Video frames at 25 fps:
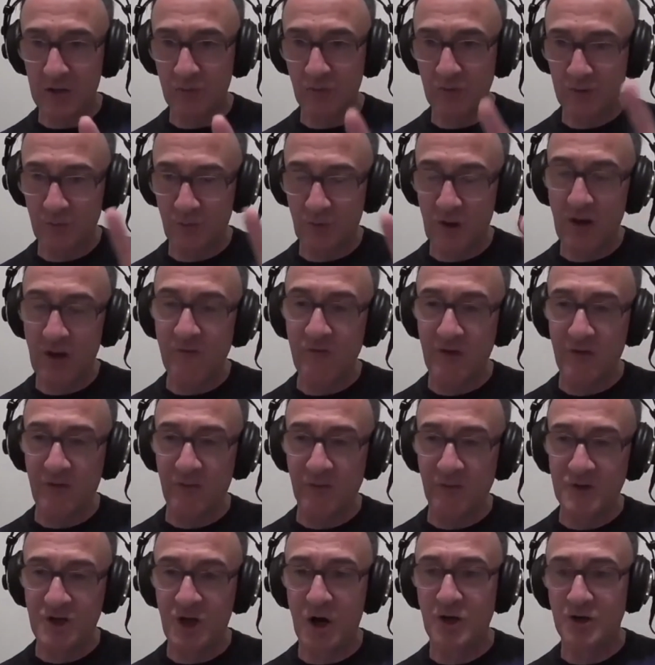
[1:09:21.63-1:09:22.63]
We haven't
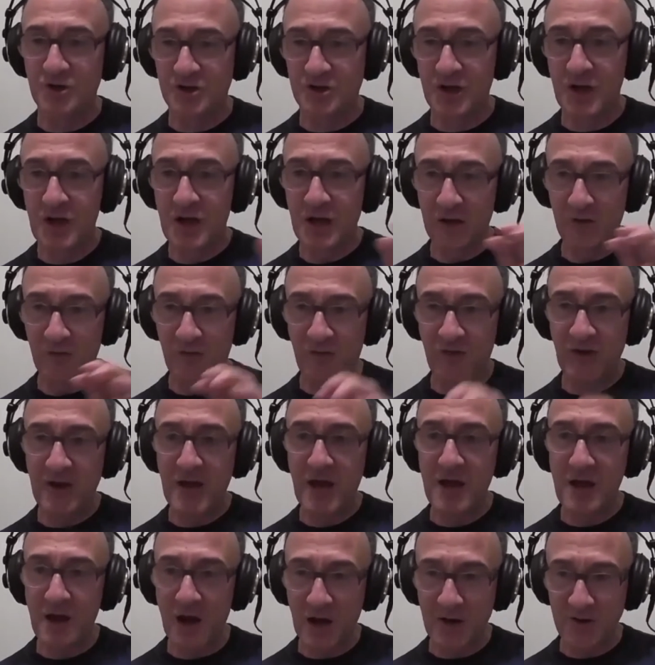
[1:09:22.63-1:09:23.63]
even touched VAR